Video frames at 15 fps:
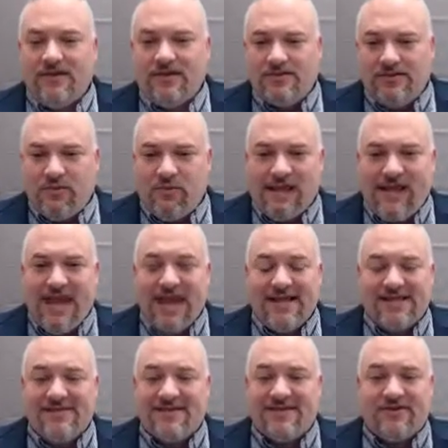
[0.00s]
So we
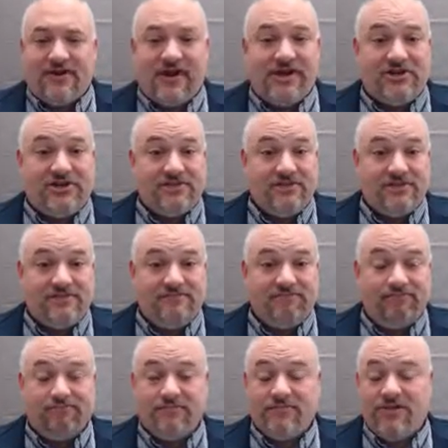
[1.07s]
can't see the striations
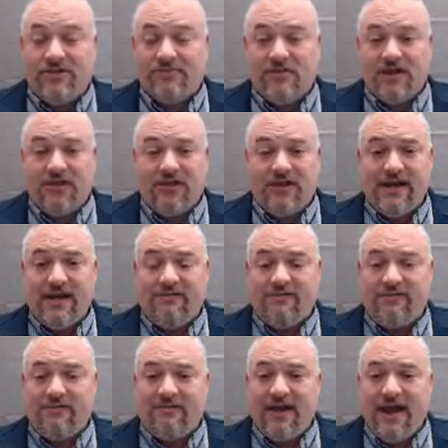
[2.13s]
because we're not looking at it
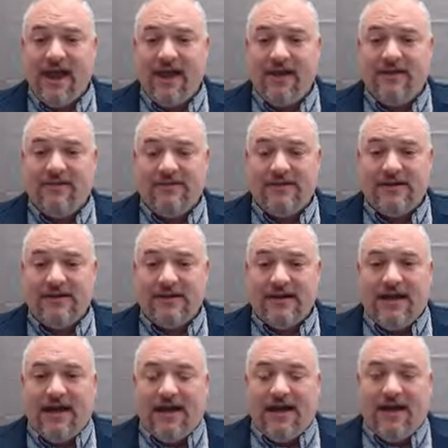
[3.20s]
from the right angle.
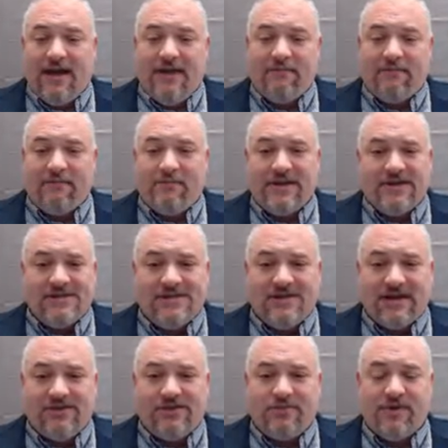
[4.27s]
But the
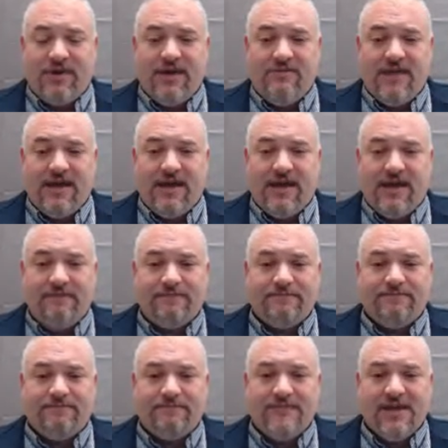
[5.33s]
cells are pretty big.
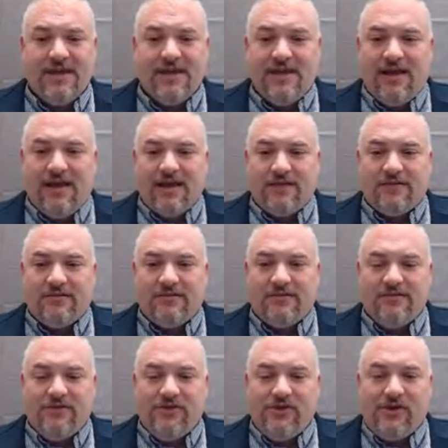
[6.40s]

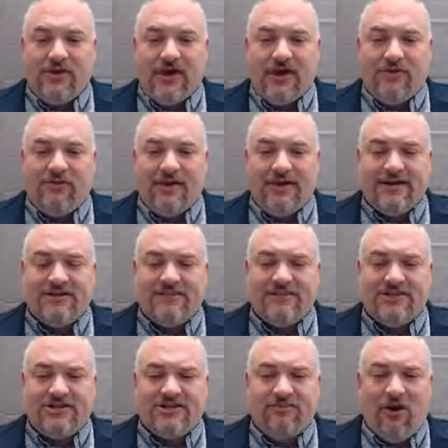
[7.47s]
Nuclei are
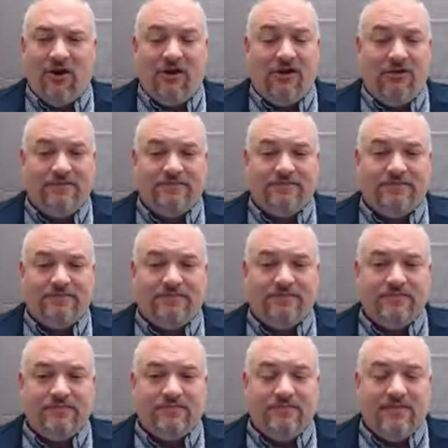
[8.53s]
relatively small,
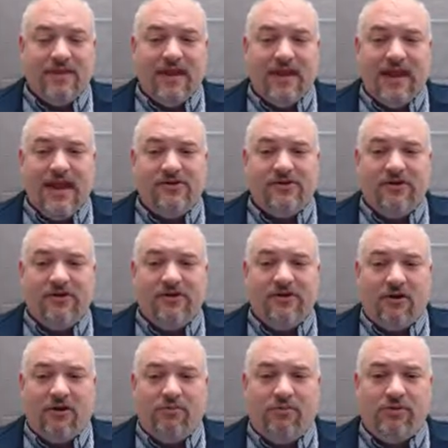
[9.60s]
and the nuclei
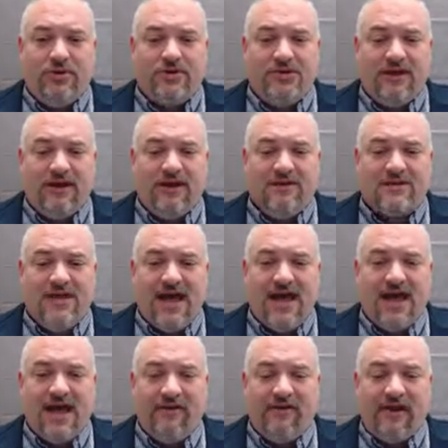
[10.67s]
are all pushed to the
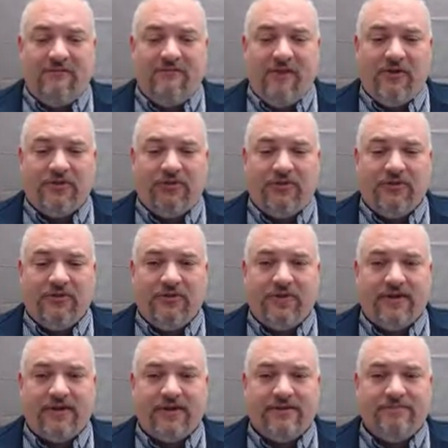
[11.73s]
outside, and we have multiple
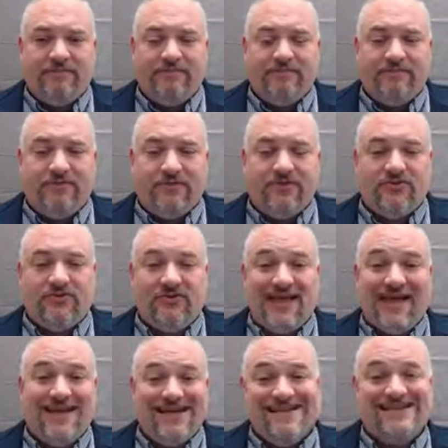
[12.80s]
nuclei. So
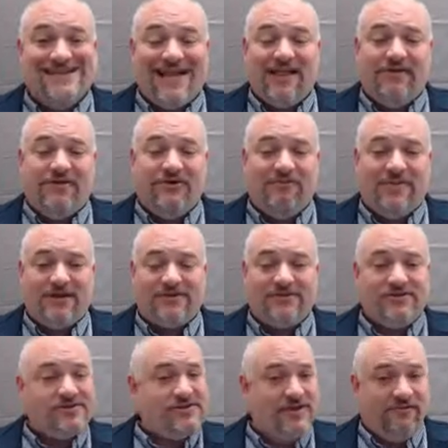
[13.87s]
that is skeletal
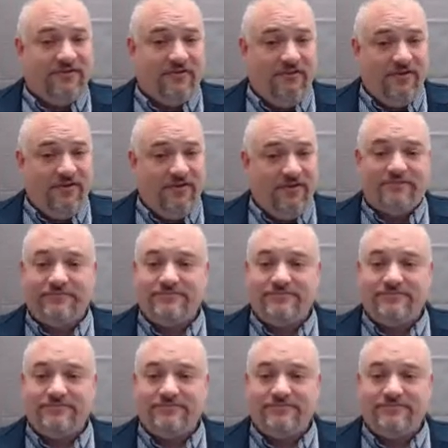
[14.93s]
muscle, just a different view.